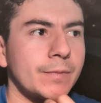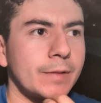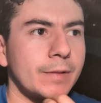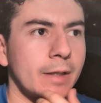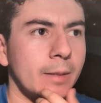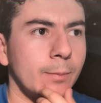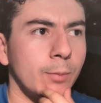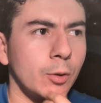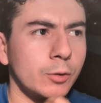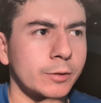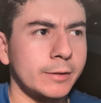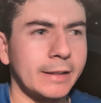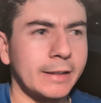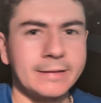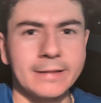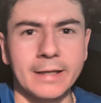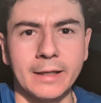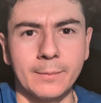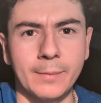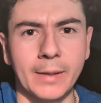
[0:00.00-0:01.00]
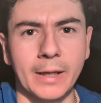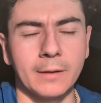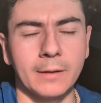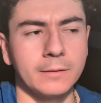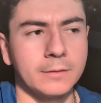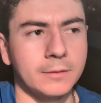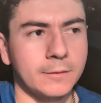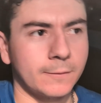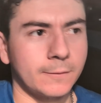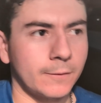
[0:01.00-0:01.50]
I bulked like 10
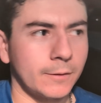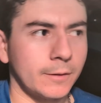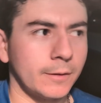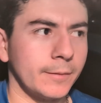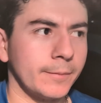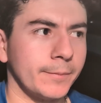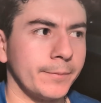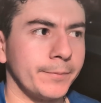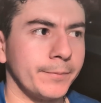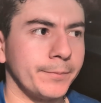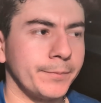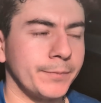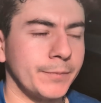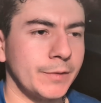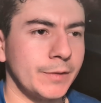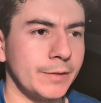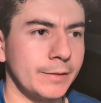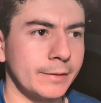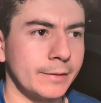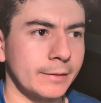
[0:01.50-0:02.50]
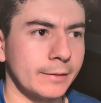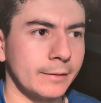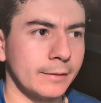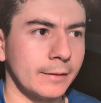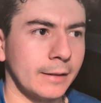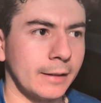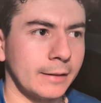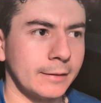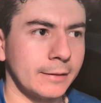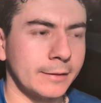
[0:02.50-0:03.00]
pounds from
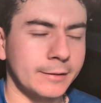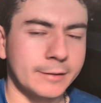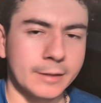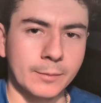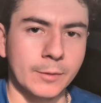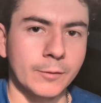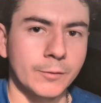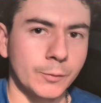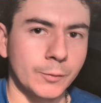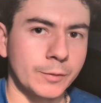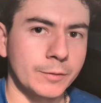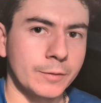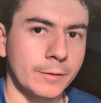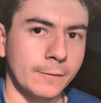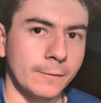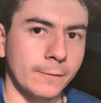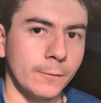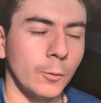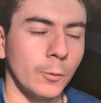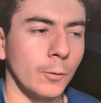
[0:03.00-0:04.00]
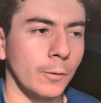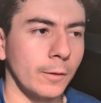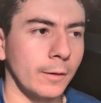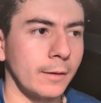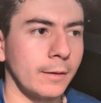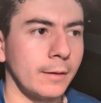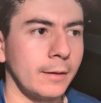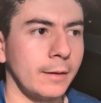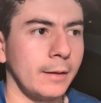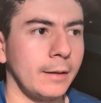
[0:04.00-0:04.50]
December
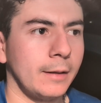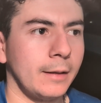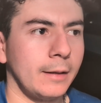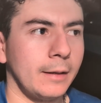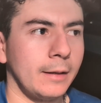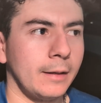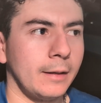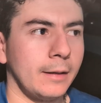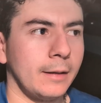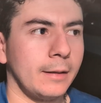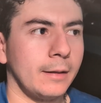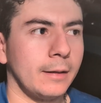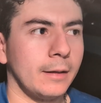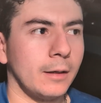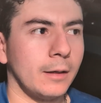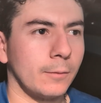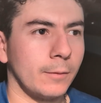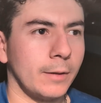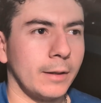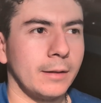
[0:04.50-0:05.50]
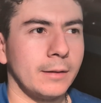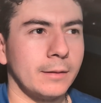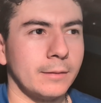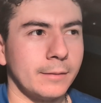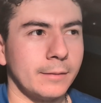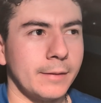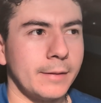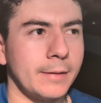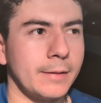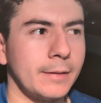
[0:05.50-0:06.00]
2024.
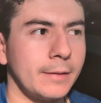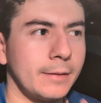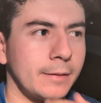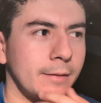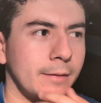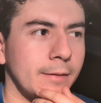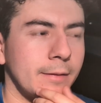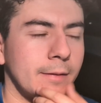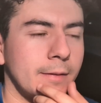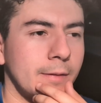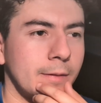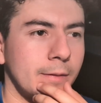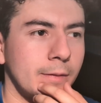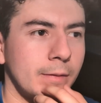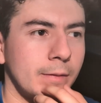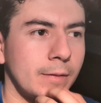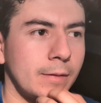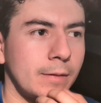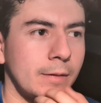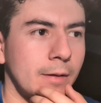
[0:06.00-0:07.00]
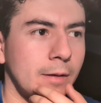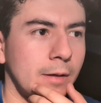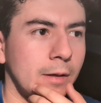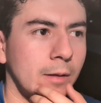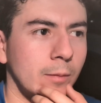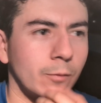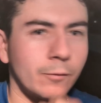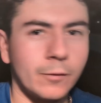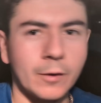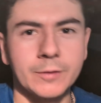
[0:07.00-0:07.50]
Around,
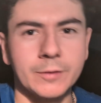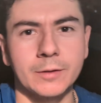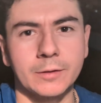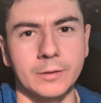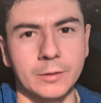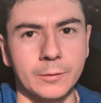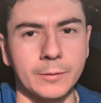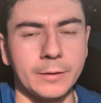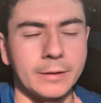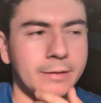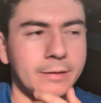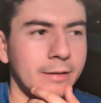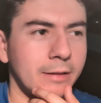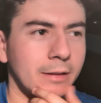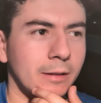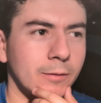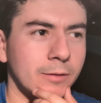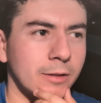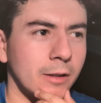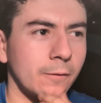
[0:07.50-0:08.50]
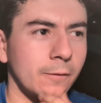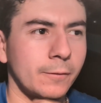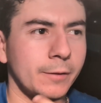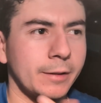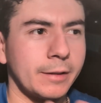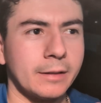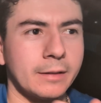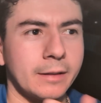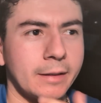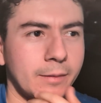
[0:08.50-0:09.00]
before I took the creatine, I was
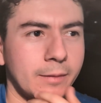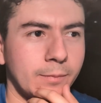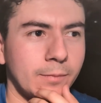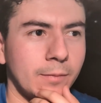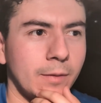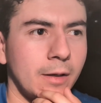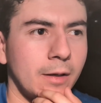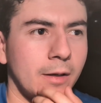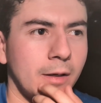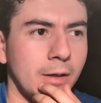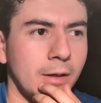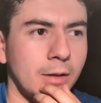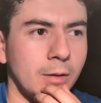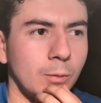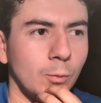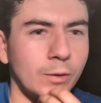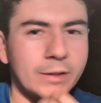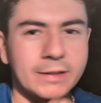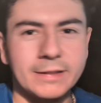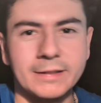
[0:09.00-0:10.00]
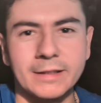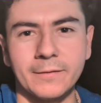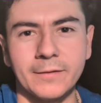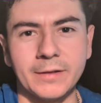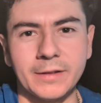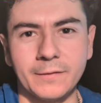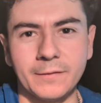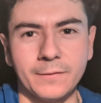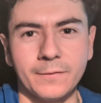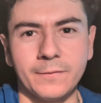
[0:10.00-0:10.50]
hovering at like
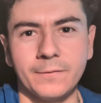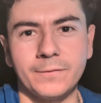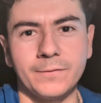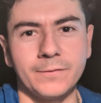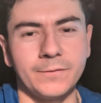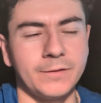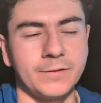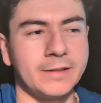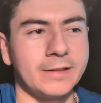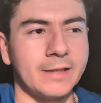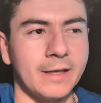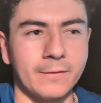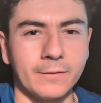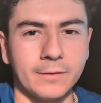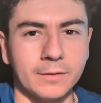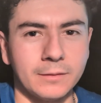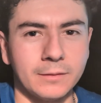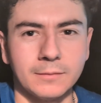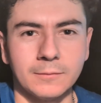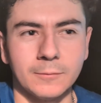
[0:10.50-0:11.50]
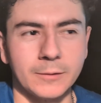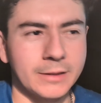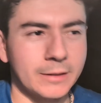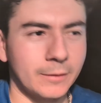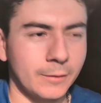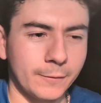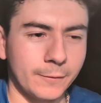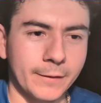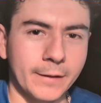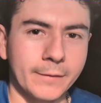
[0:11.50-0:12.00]
175
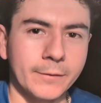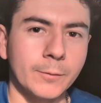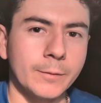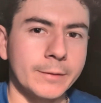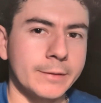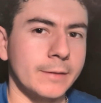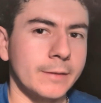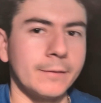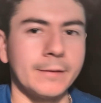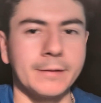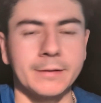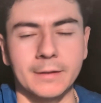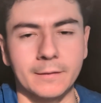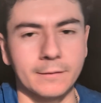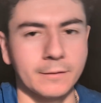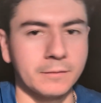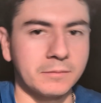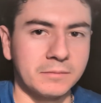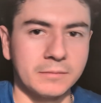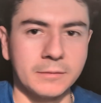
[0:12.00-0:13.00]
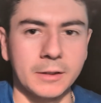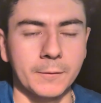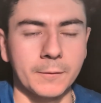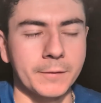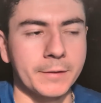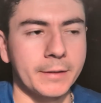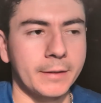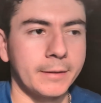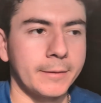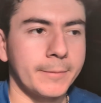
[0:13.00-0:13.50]
to 177, give
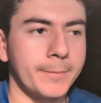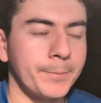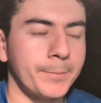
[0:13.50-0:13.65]
or take.